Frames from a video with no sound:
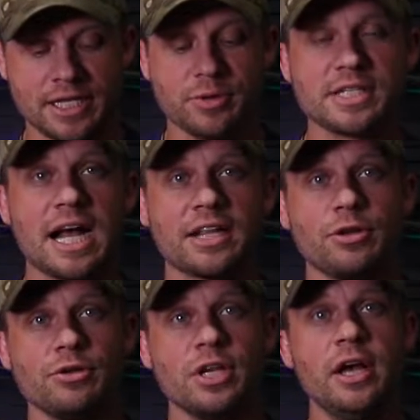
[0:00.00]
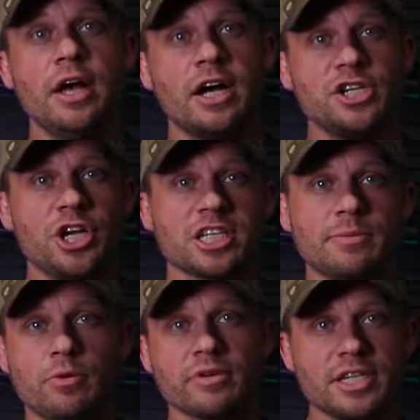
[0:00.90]
So it's got those
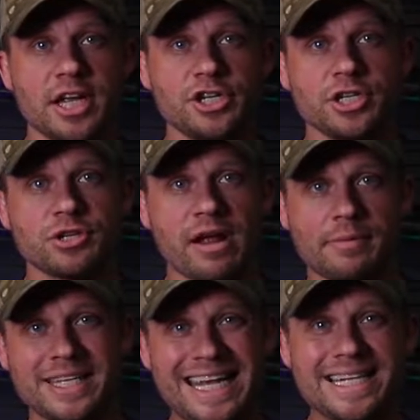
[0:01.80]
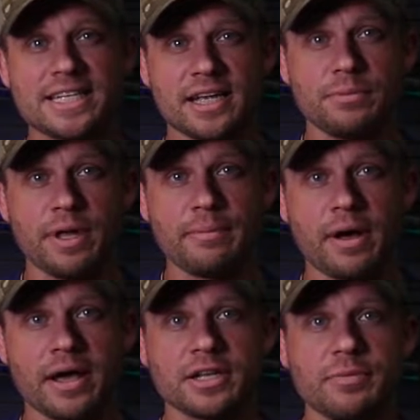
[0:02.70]
adjustable retention straps inside the plate
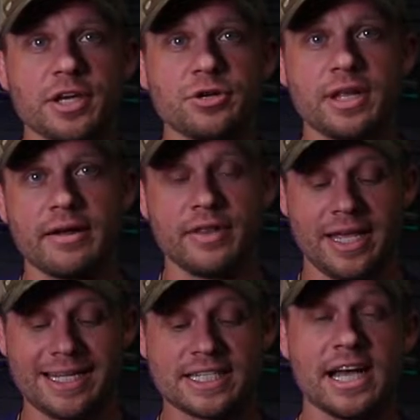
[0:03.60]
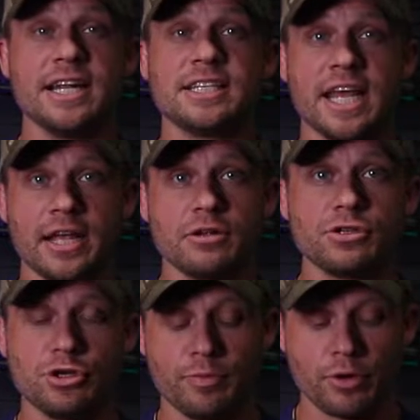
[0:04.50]
pocket to make sure that everything inside is staying
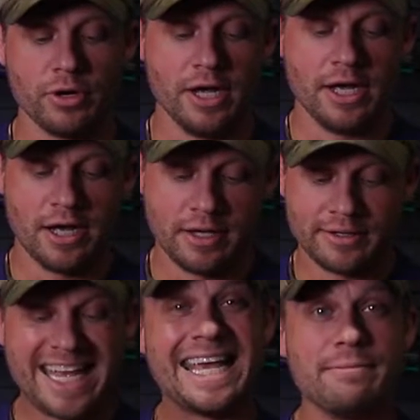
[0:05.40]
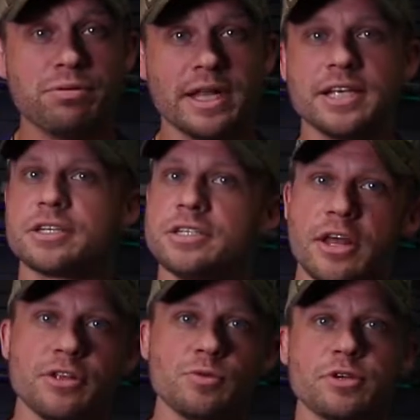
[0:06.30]
super in place, because
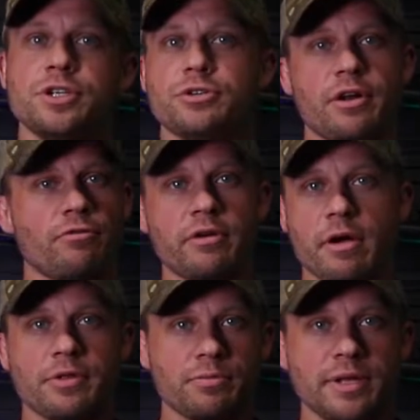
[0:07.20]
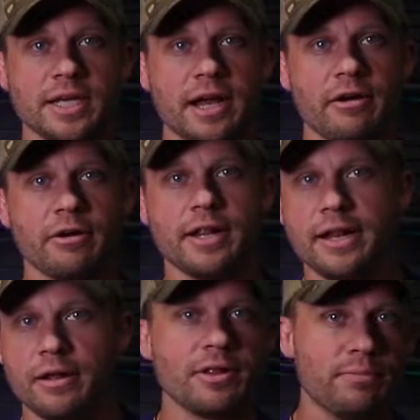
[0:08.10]
nothing's worse than trying to run around with your plate carrier and
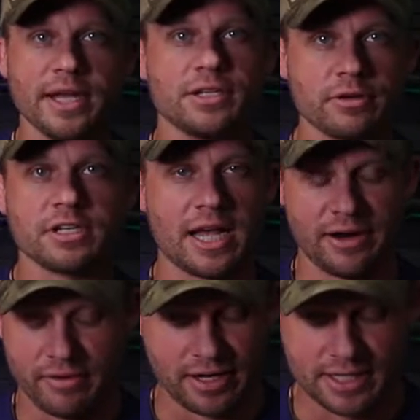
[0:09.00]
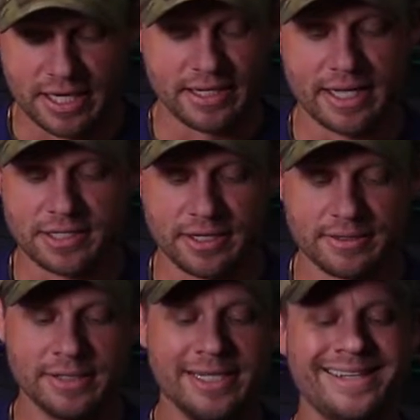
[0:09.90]
then all the plates are sliding around inside,
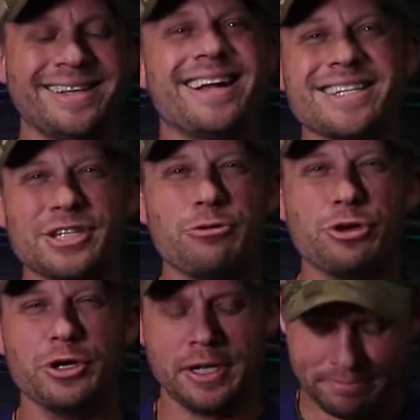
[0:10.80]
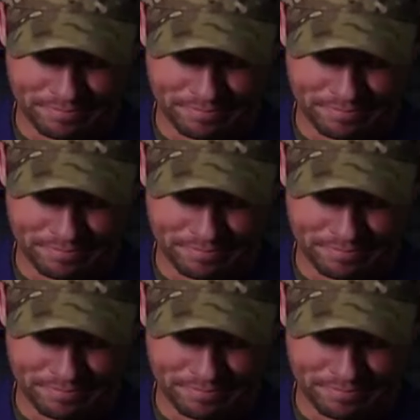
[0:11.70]
and it's no good.